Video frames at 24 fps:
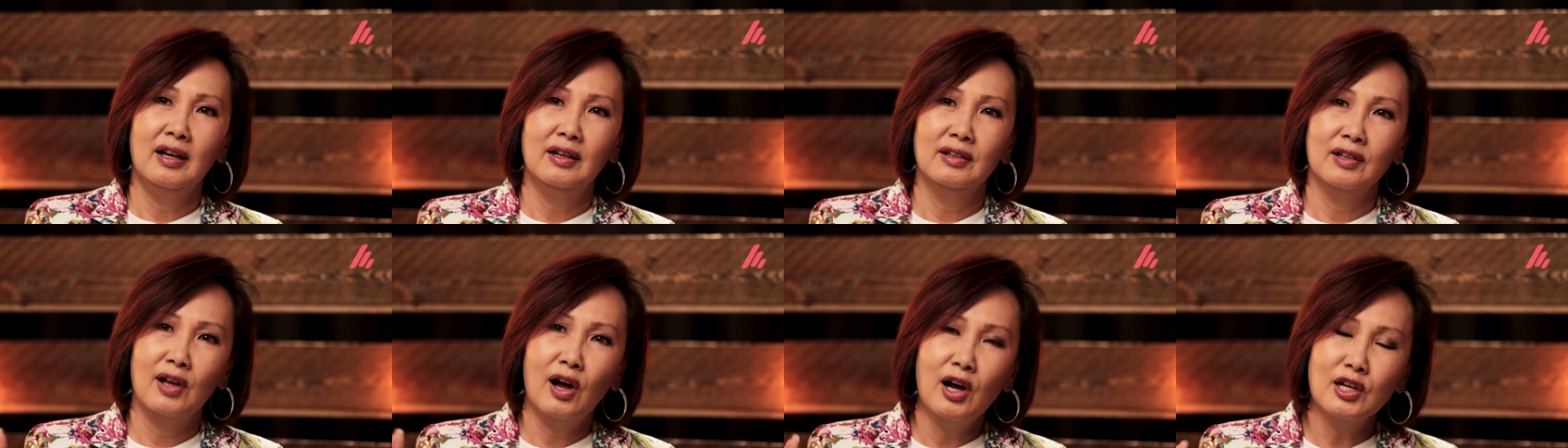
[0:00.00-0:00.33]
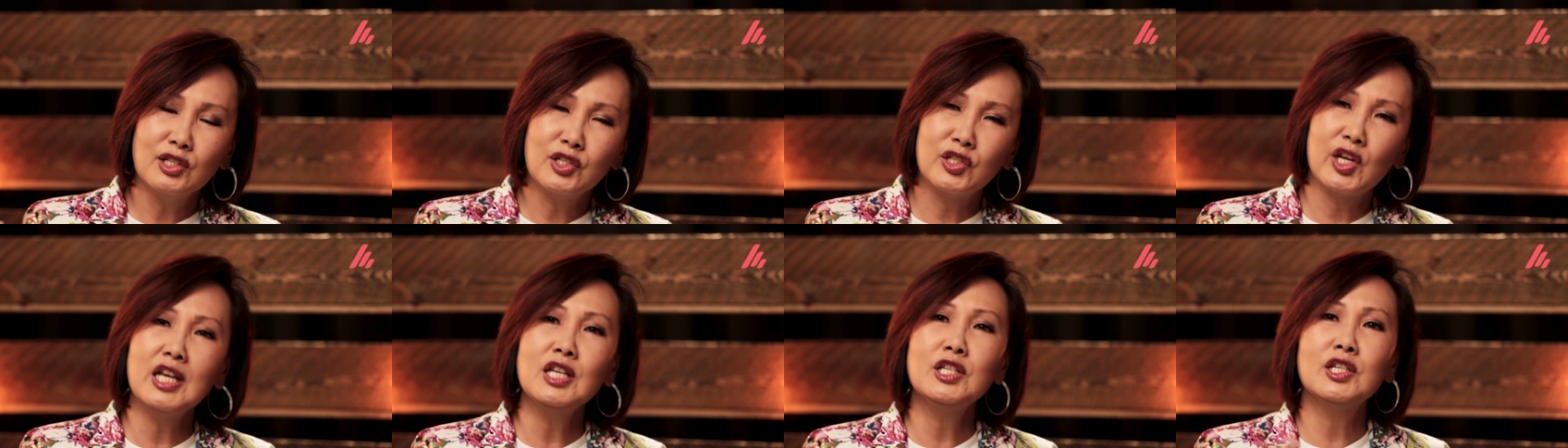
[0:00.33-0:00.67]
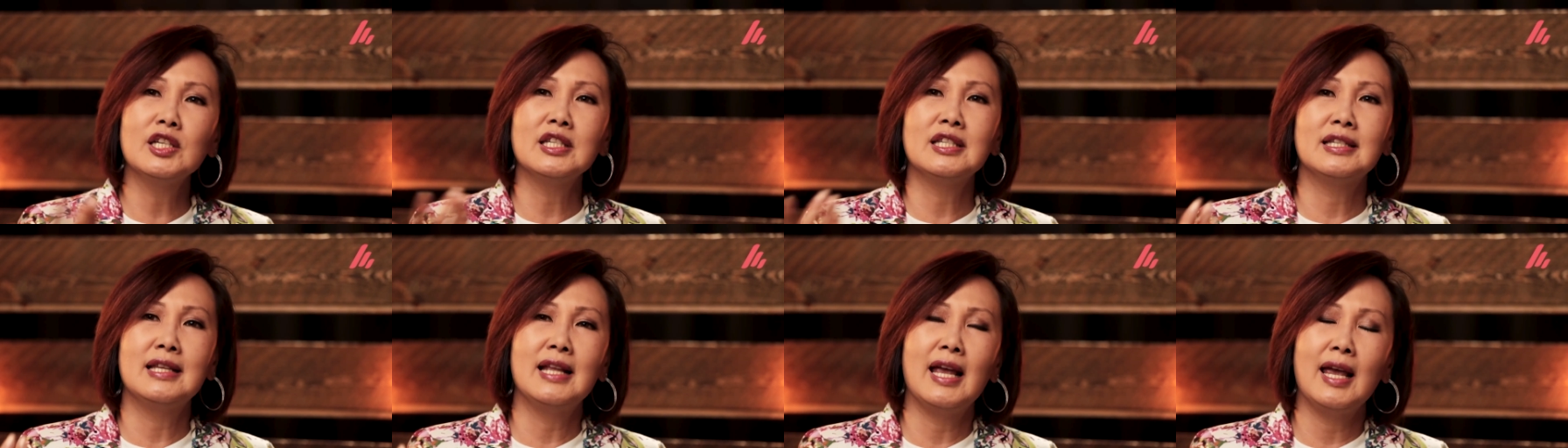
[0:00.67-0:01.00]
uh, God
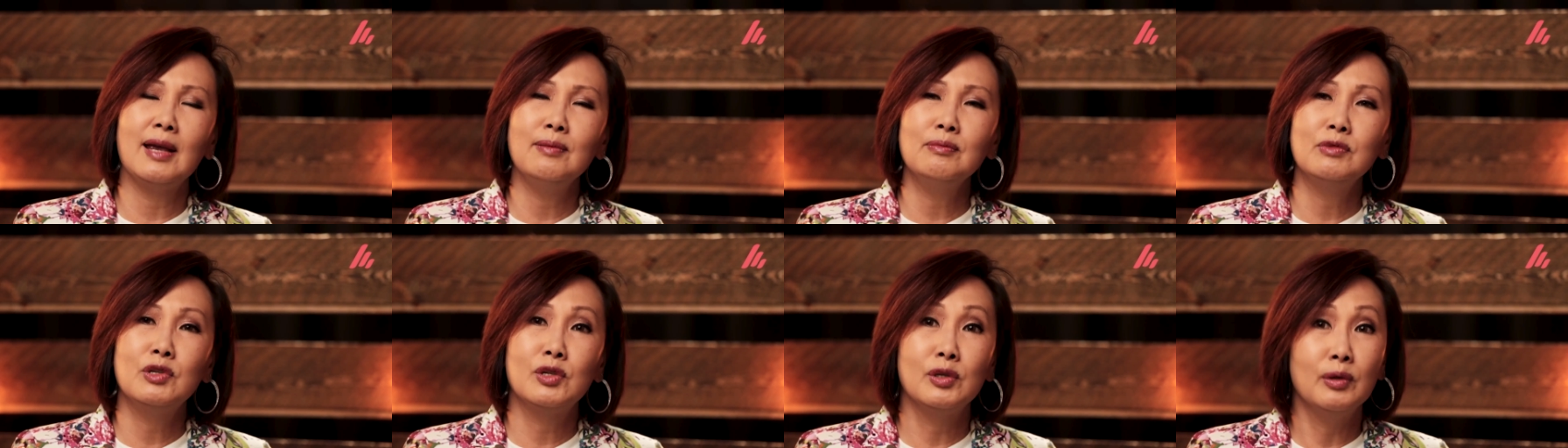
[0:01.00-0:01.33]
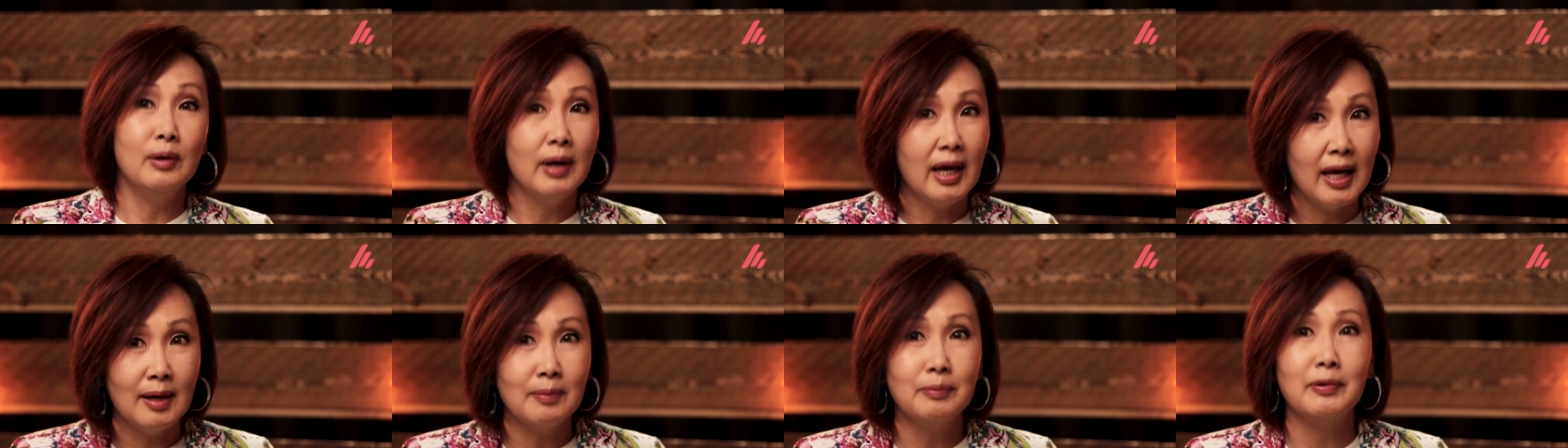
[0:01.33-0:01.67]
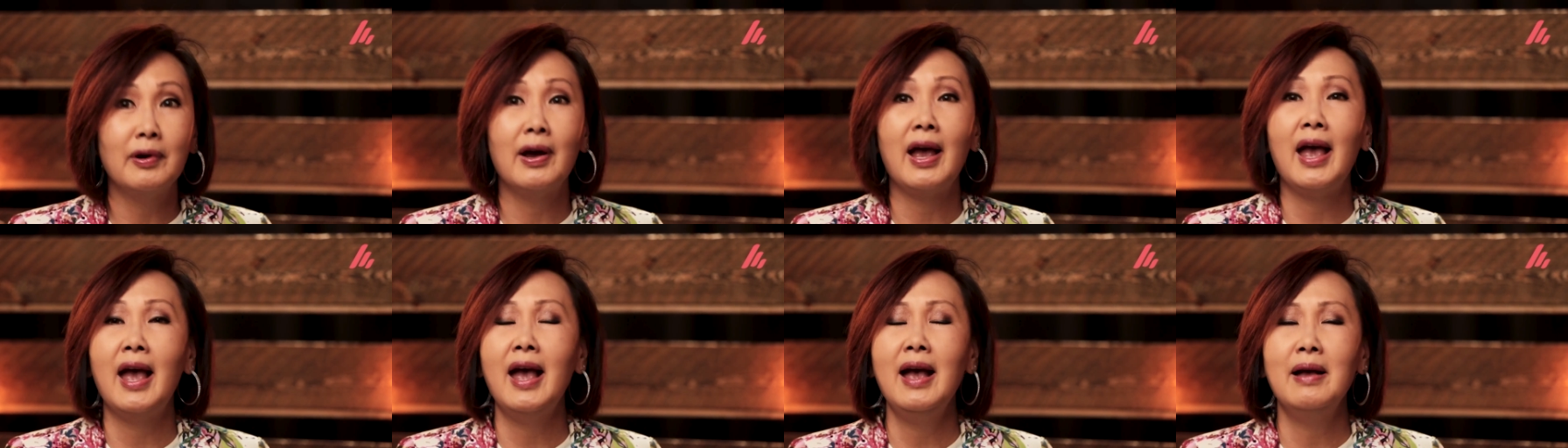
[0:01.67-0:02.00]
changed his name to
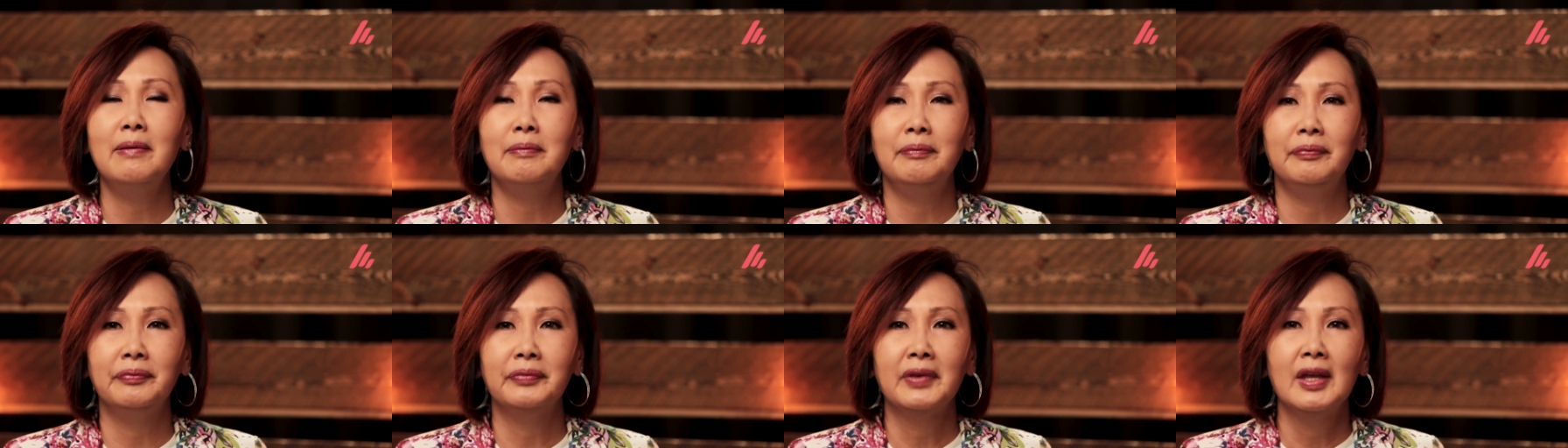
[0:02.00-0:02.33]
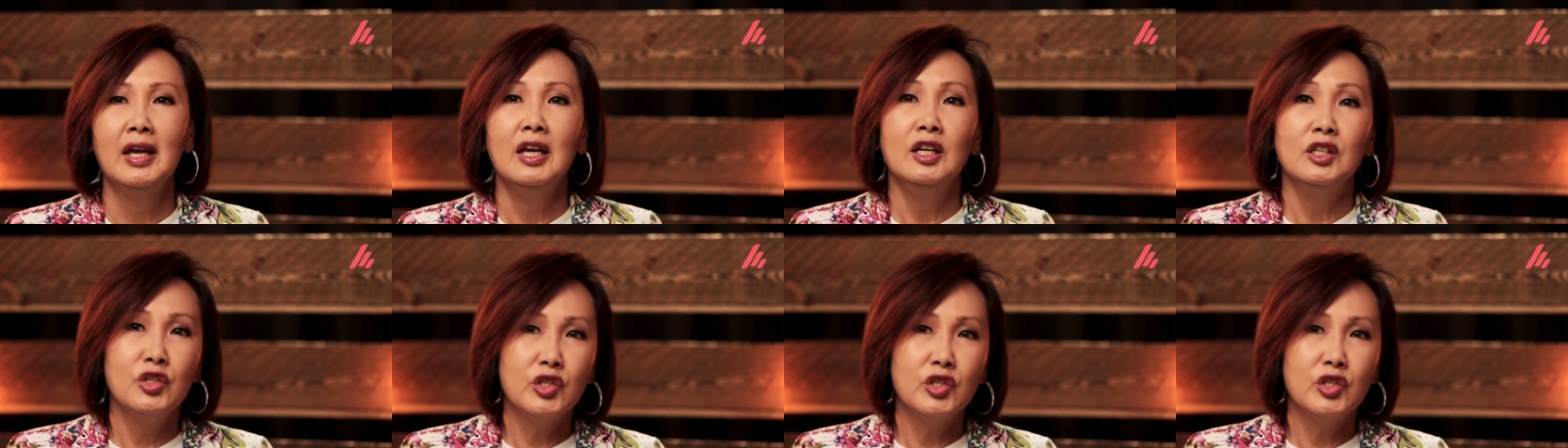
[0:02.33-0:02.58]
Abraham.